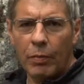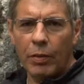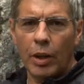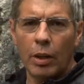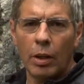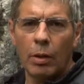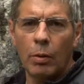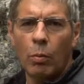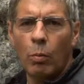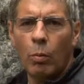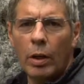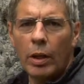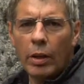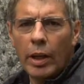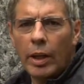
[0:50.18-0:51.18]
you're
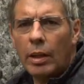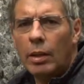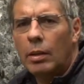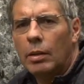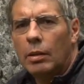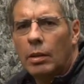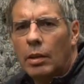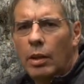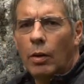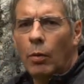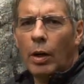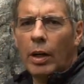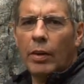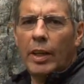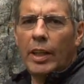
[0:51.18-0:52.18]
wondering, you know,
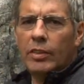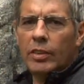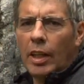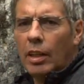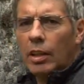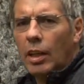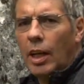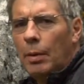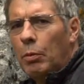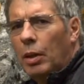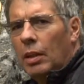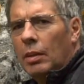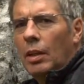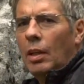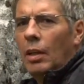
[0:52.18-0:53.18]
what grades I climb, well,
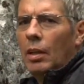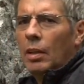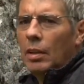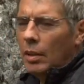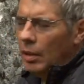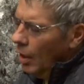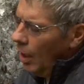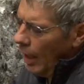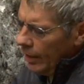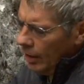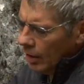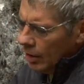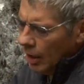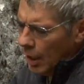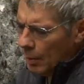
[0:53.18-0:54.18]
I can
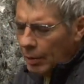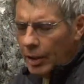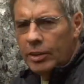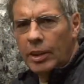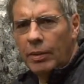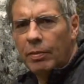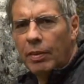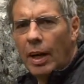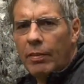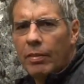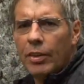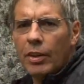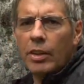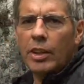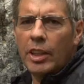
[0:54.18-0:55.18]
climb easy
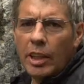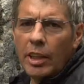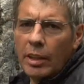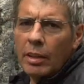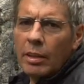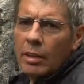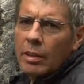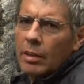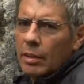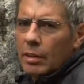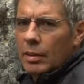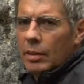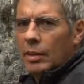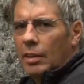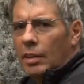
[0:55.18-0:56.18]
513.
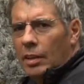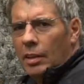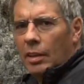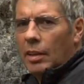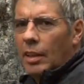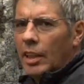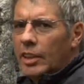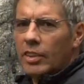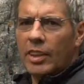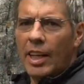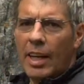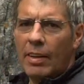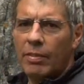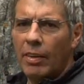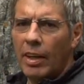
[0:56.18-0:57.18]
I just
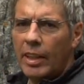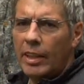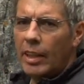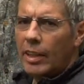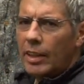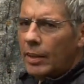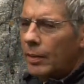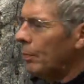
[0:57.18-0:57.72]
can't find any.